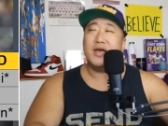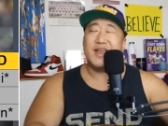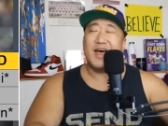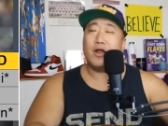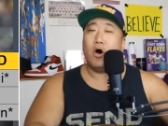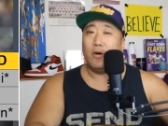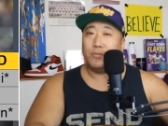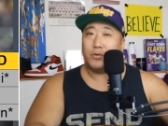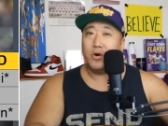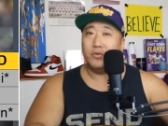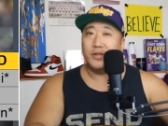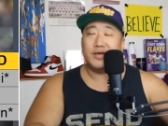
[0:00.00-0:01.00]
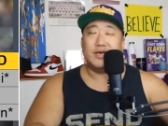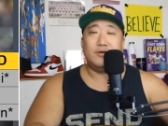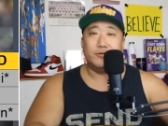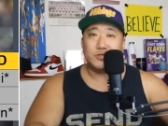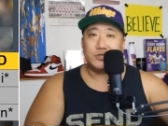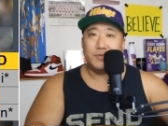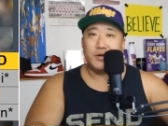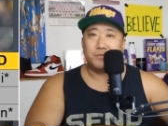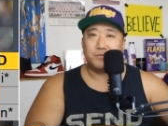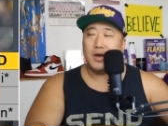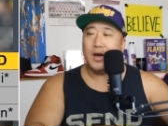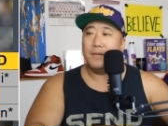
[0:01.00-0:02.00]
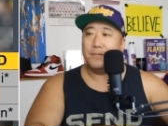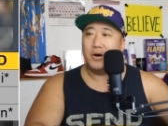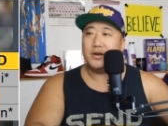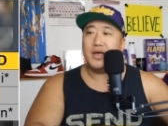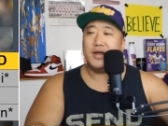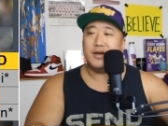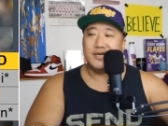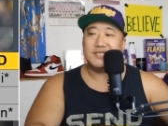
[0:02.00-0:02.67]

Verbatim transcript: Not all pro like he used to be, uh, but at a